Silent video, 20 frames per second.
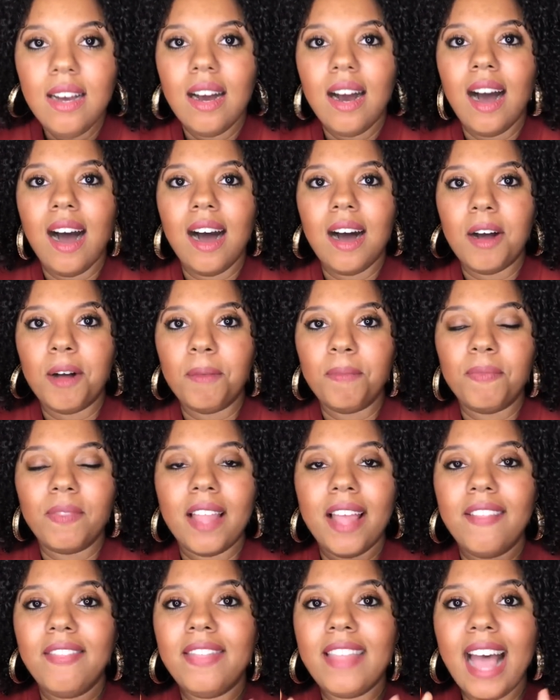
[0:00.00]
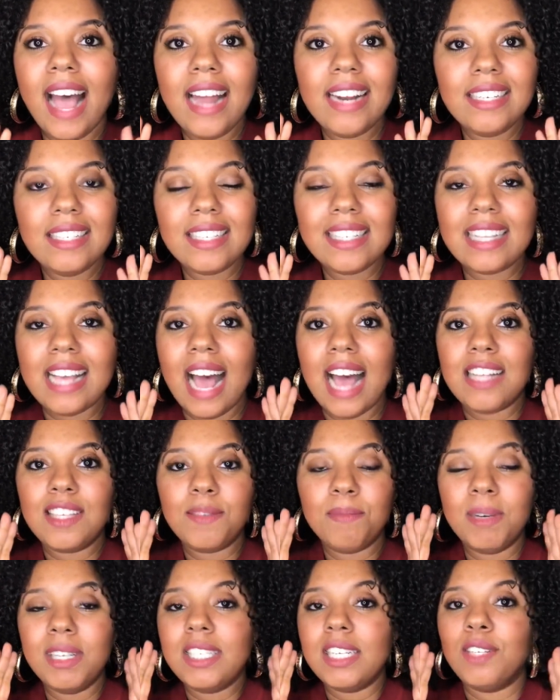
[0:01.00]
That is as
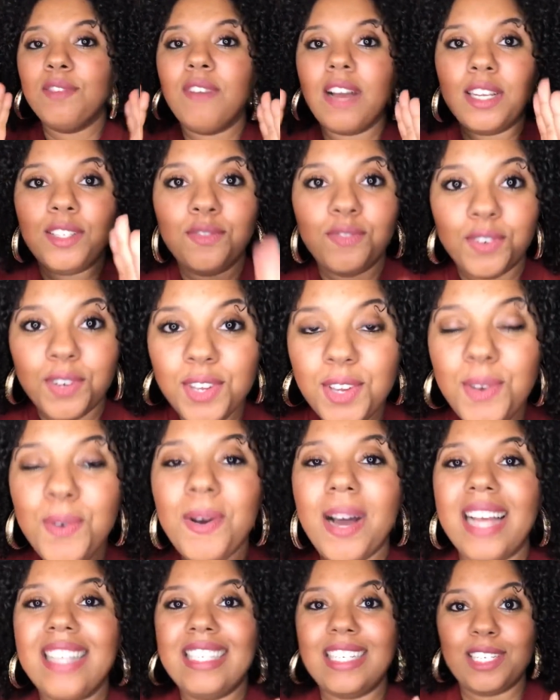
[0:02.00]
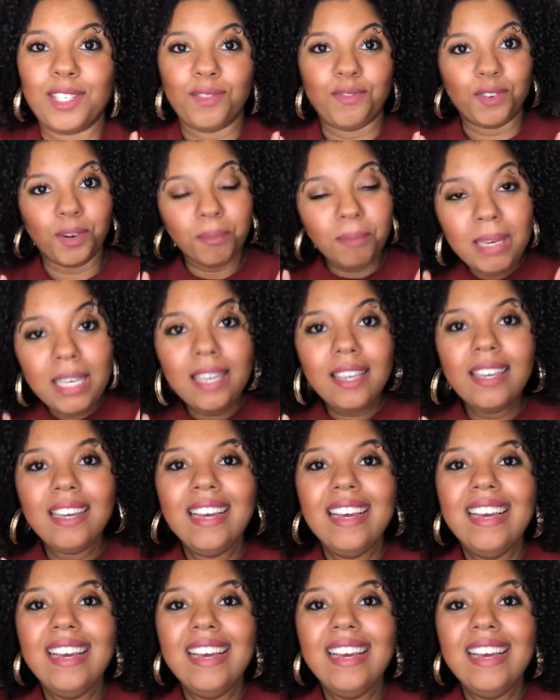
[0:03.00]
much advice for you as it is for me.